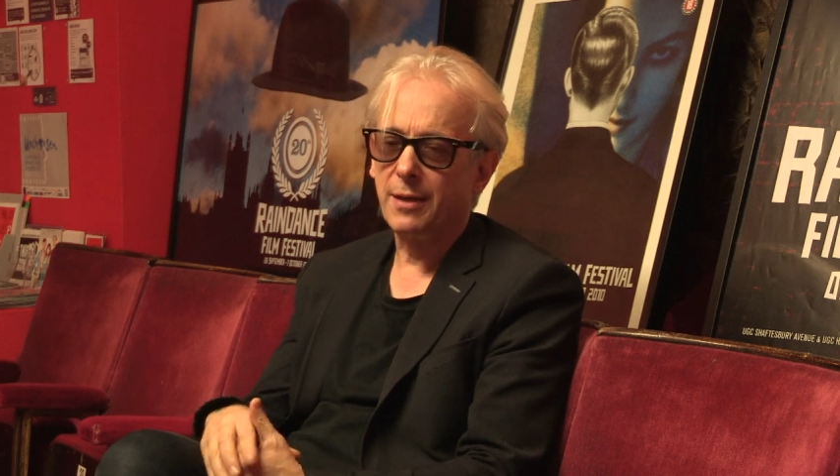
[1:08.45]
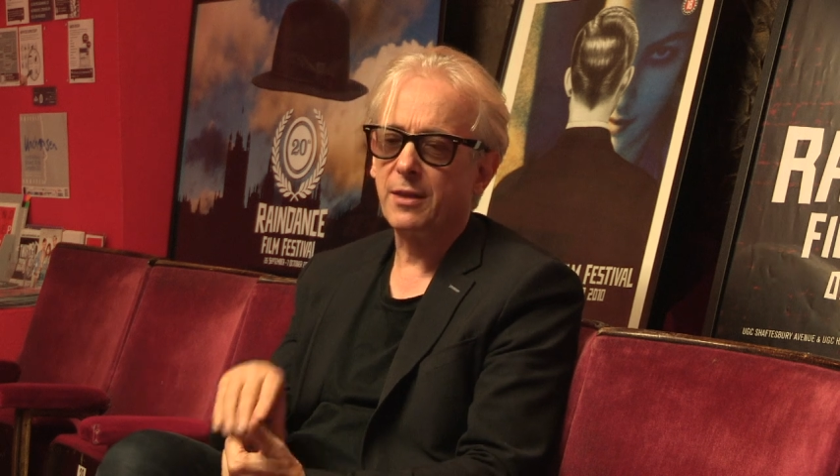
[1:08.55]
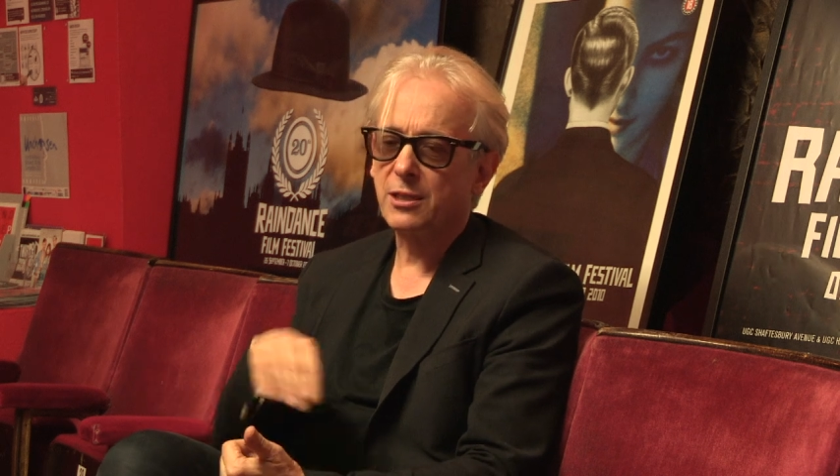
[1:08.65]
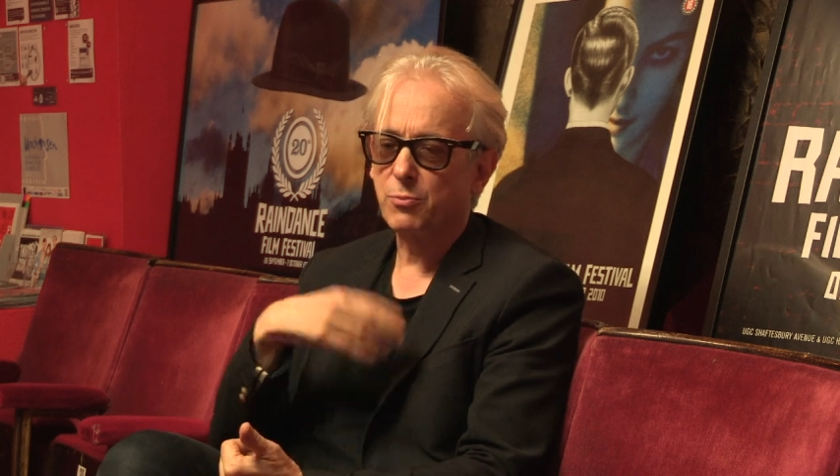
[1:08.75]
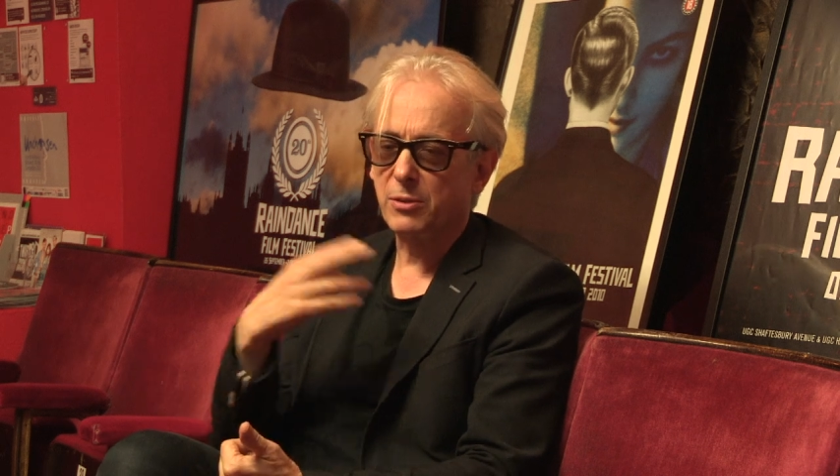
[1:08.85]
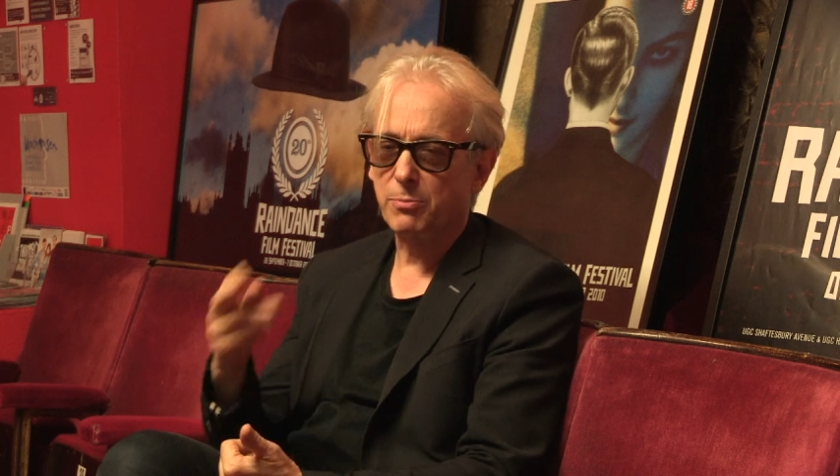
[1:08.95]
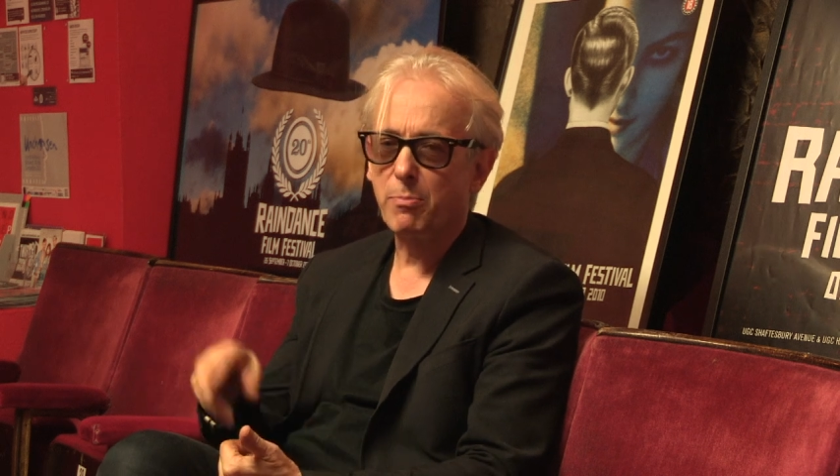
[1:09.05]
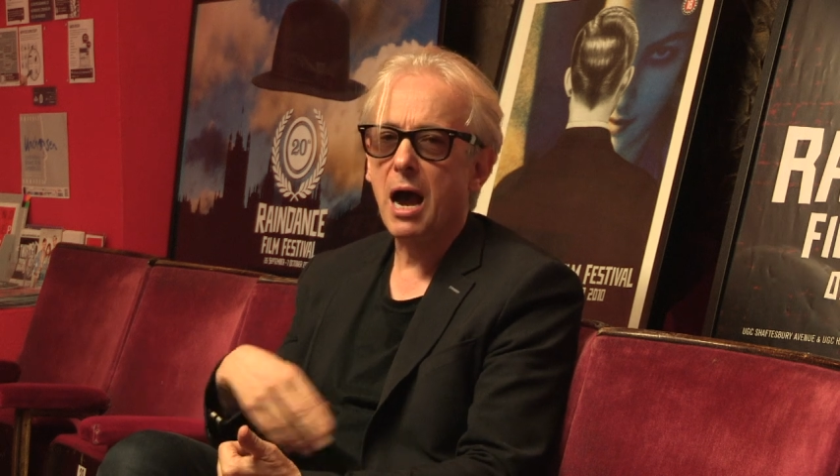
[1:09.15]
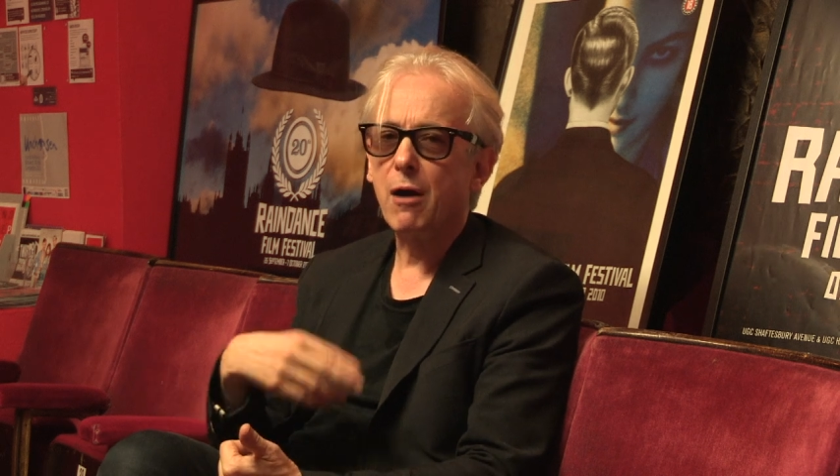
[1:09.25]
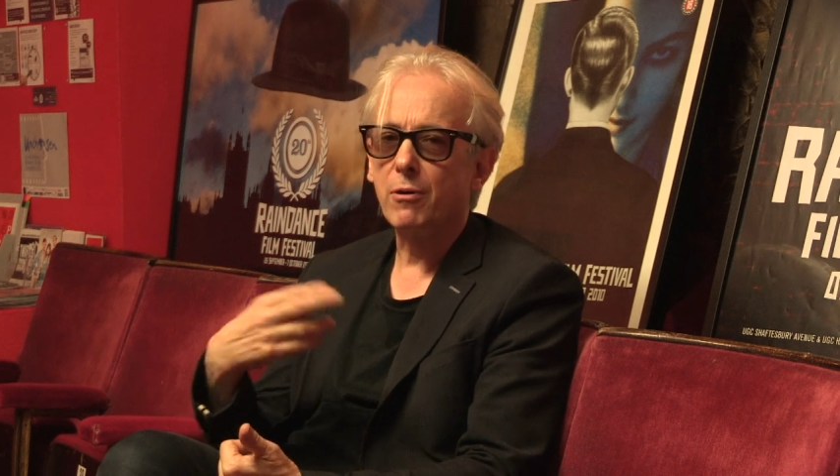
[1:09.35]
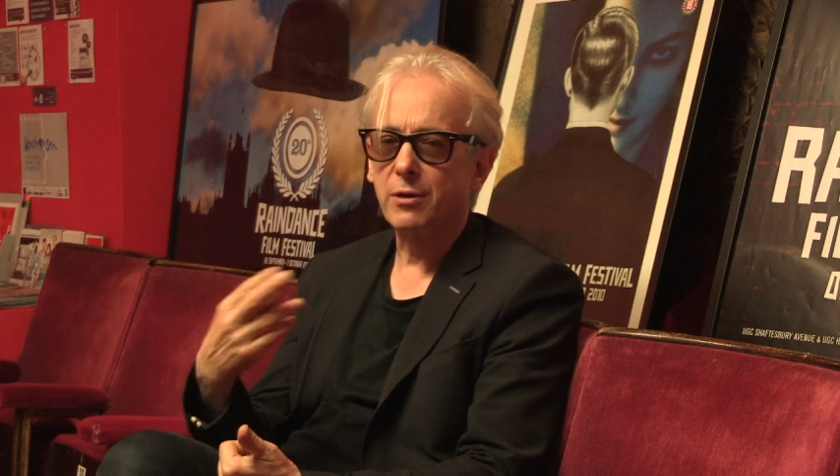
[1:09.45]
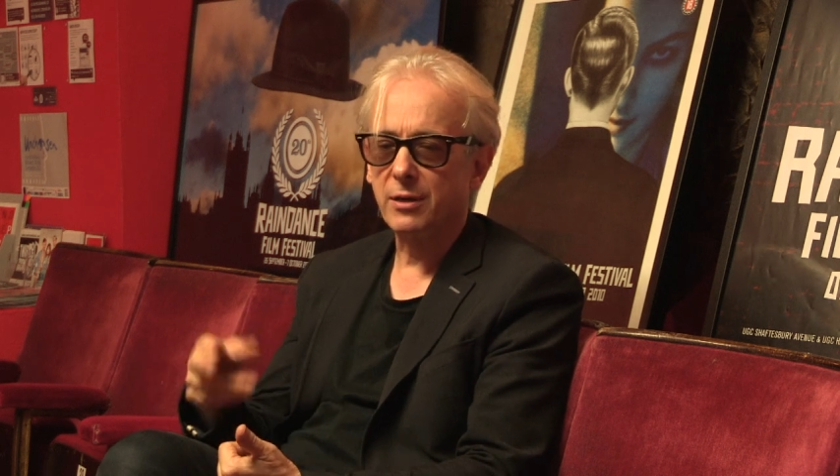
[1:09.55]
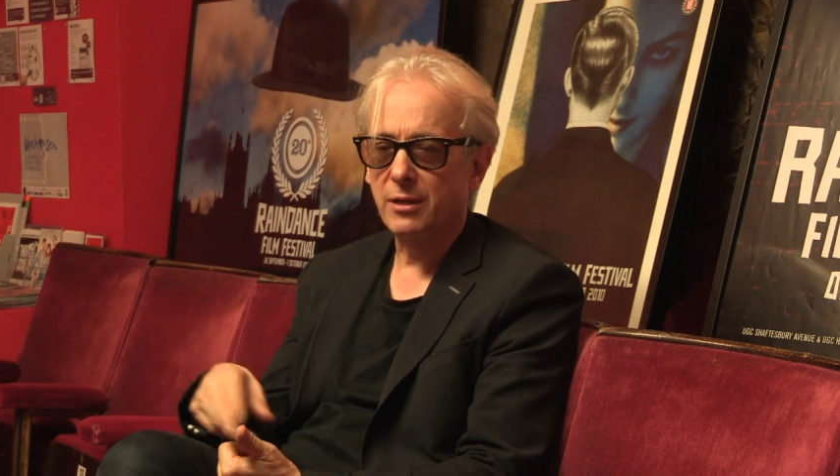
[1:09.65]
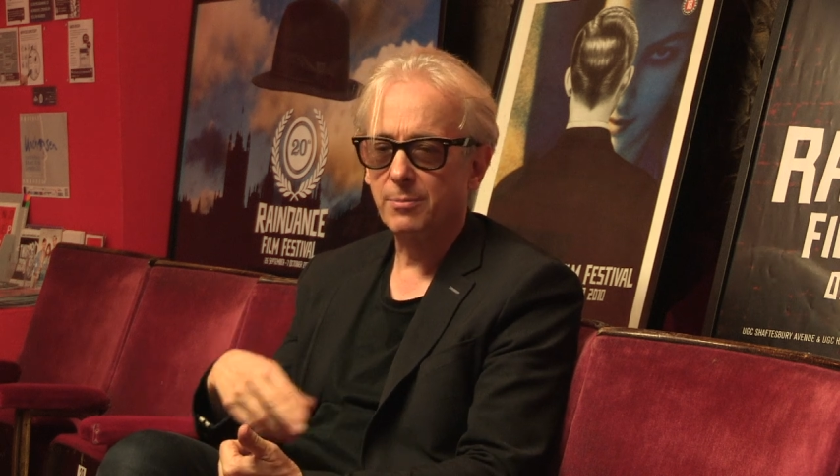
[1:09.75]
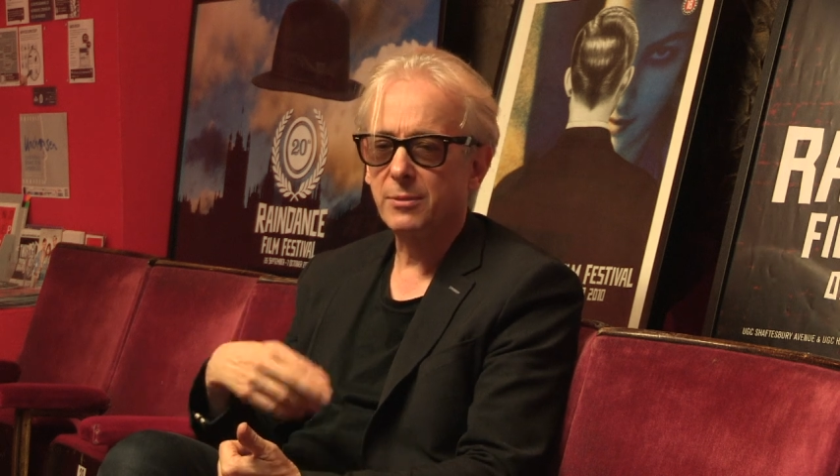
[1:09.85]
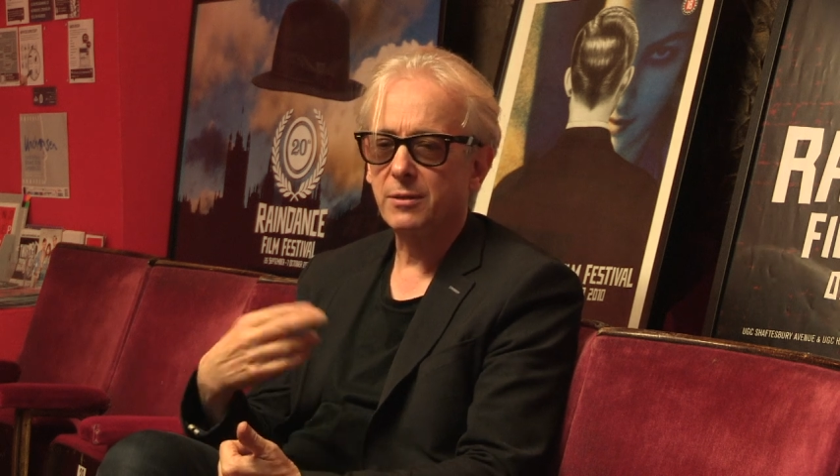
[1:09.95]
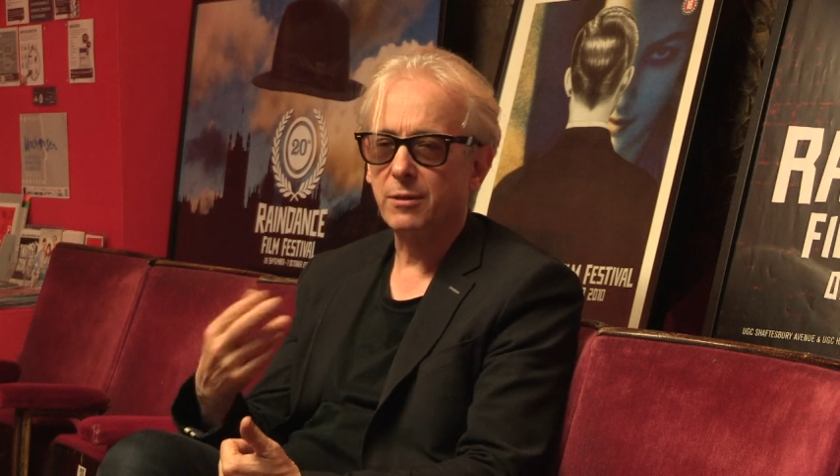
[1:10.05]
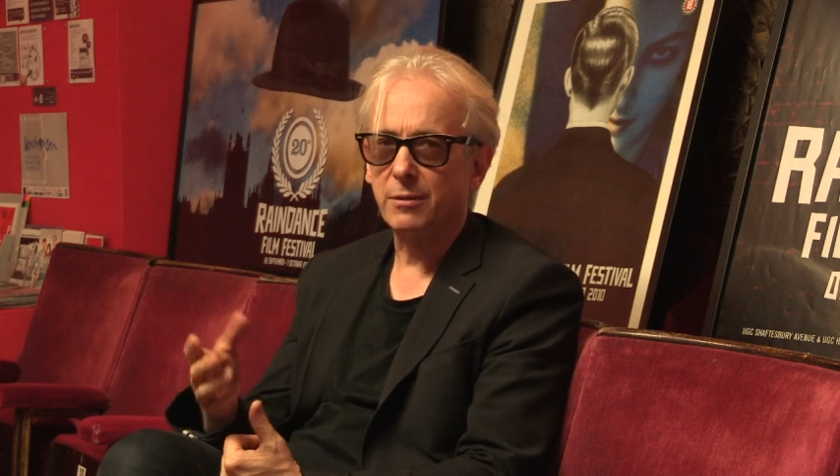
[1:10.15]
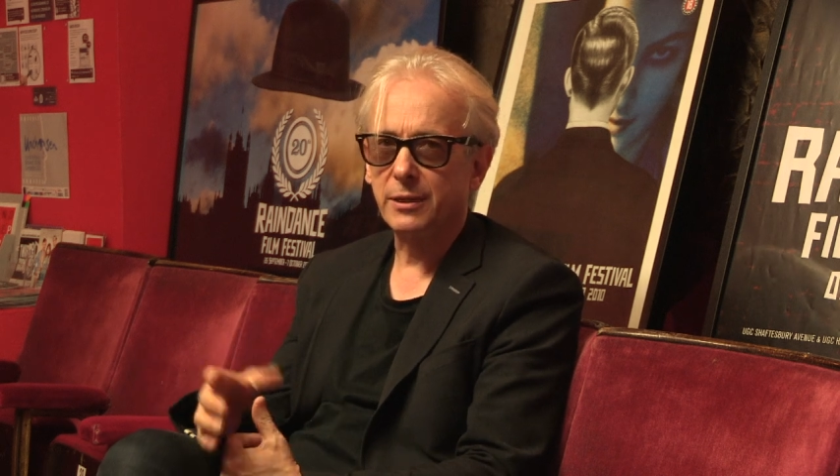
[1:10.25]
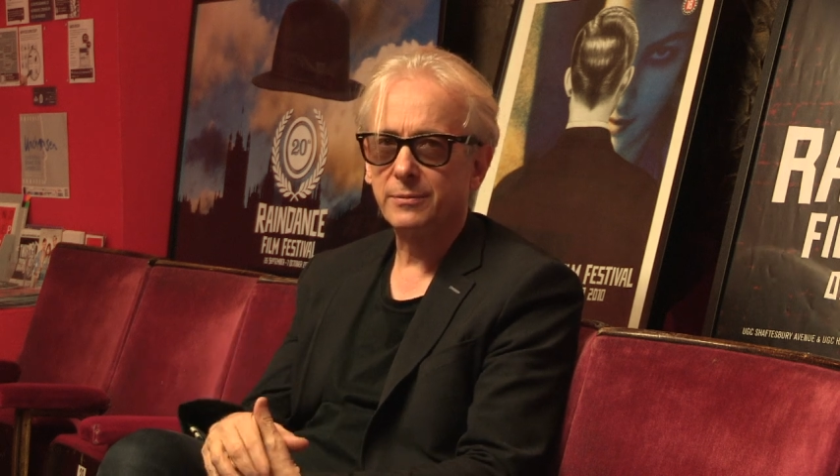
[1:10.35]
and that's what's powered and kept it
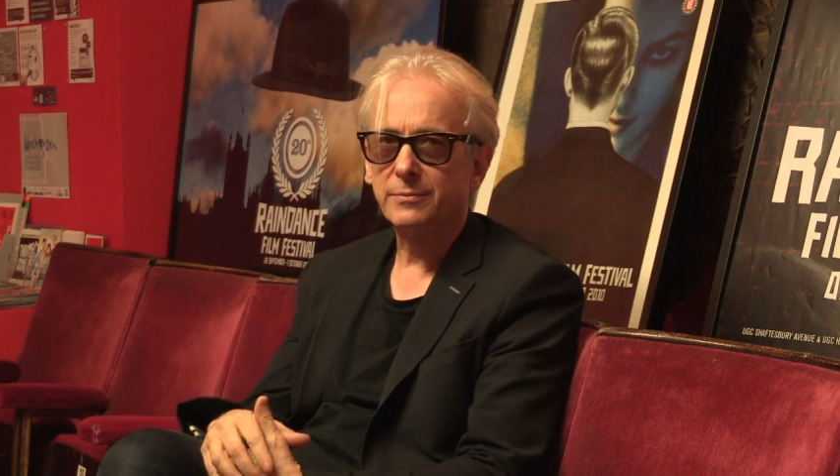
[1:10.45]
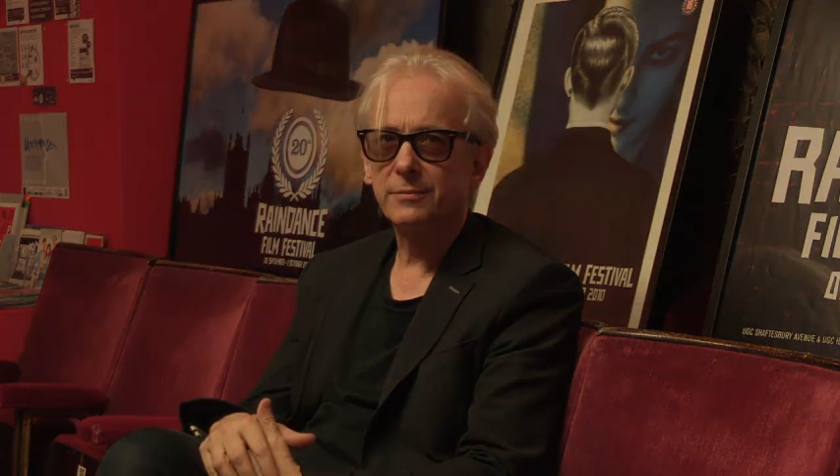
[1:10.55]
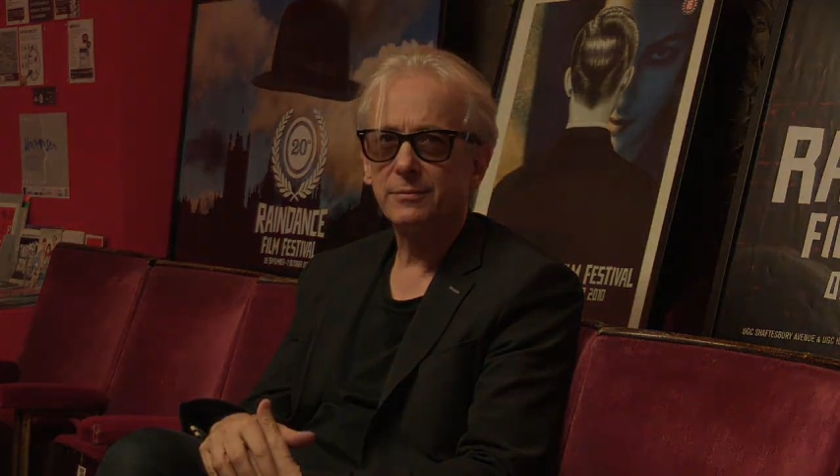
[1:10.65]
going.